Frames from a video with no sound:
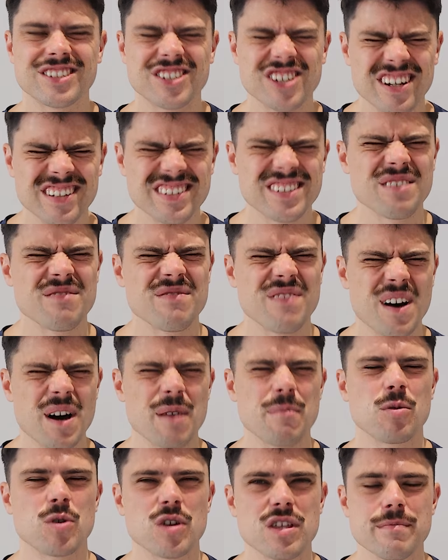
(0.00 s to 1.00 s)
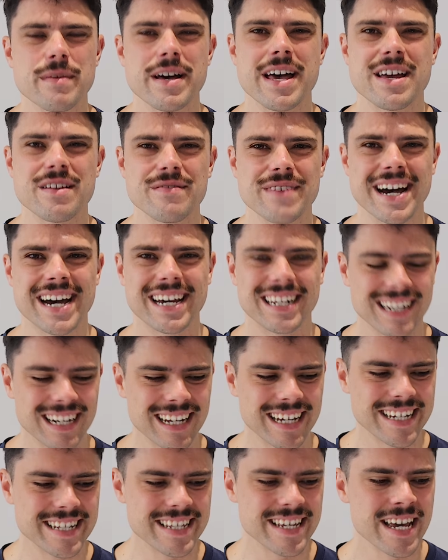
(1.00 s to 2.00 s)
justify putting them ahead of
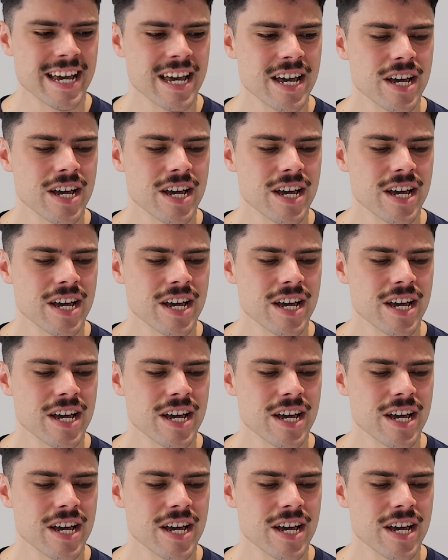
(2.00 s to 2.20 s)
Adelaide.